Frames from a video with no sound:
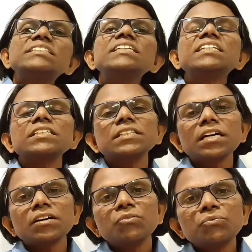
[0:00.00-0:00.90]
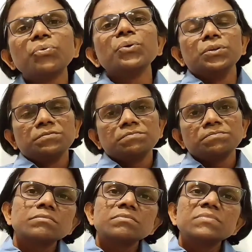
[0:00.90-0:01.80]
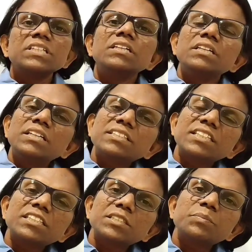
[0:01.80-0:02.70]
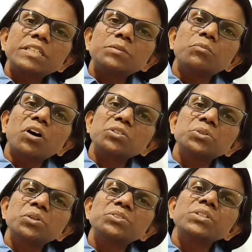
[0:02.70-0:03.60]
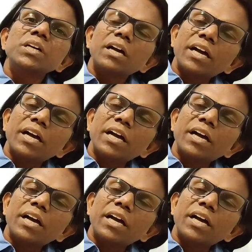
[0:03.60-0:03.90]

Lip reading: present in the food. Risk assessment modules